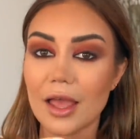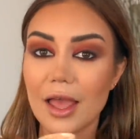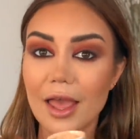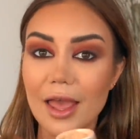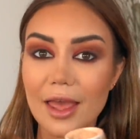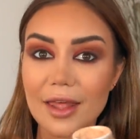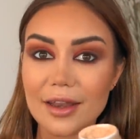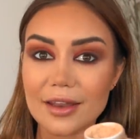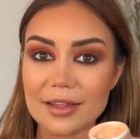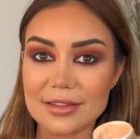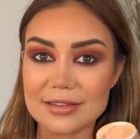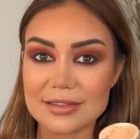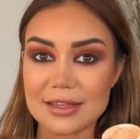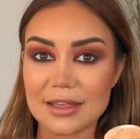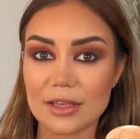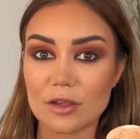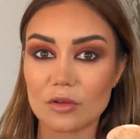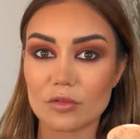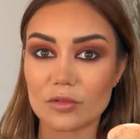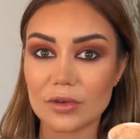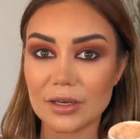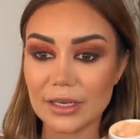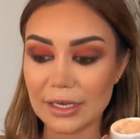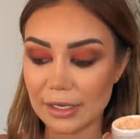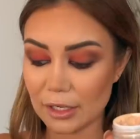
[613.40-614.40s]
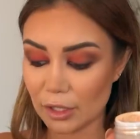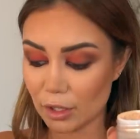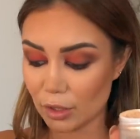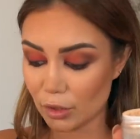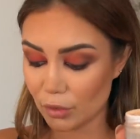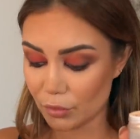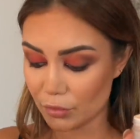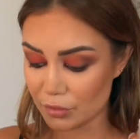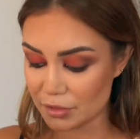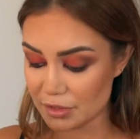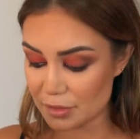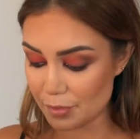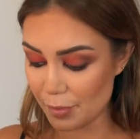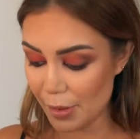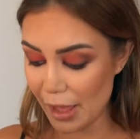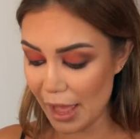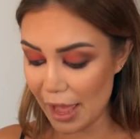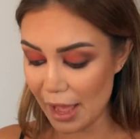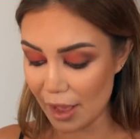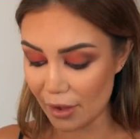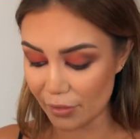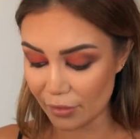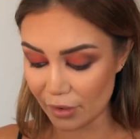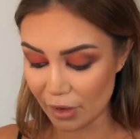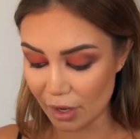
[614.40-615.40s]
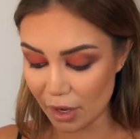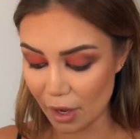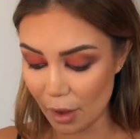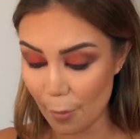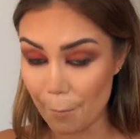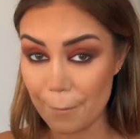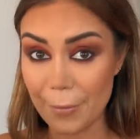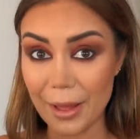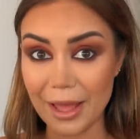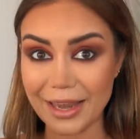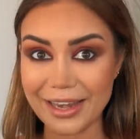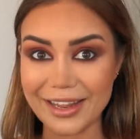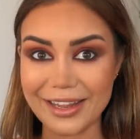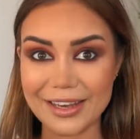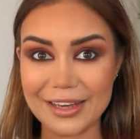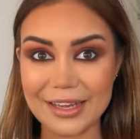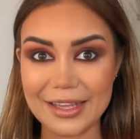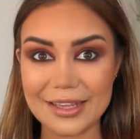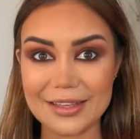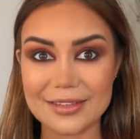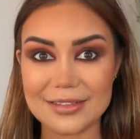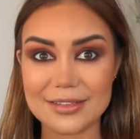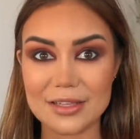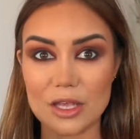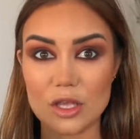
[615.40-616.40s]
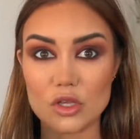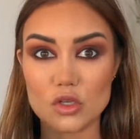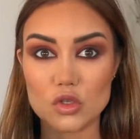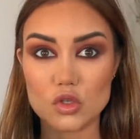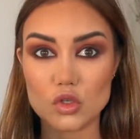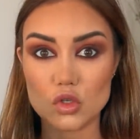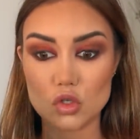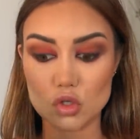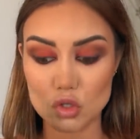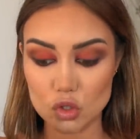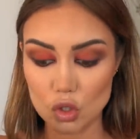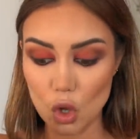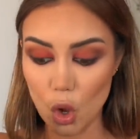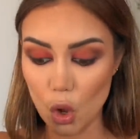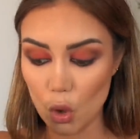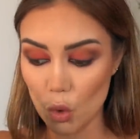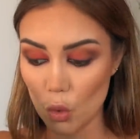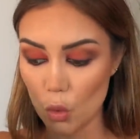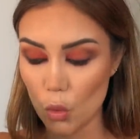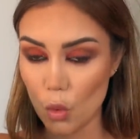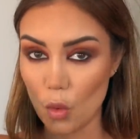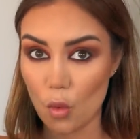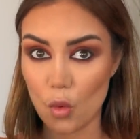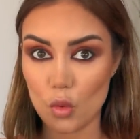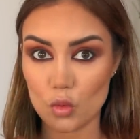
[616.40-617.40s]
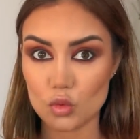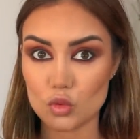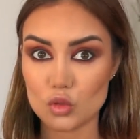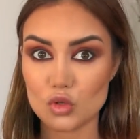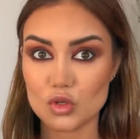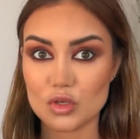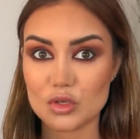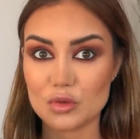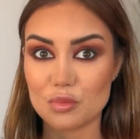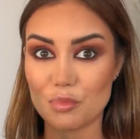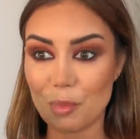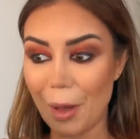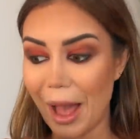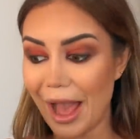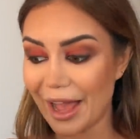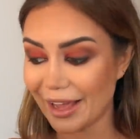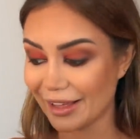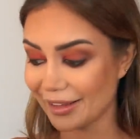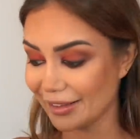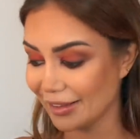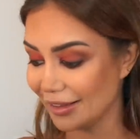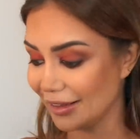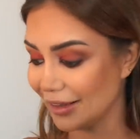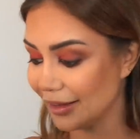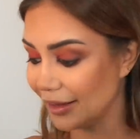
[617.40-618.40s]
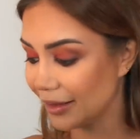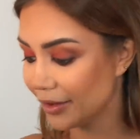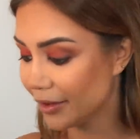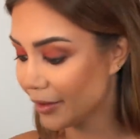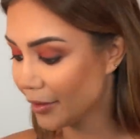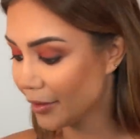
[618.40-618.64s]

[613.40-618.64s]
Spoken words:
And it's like a really loose powder, but it is so sparkly.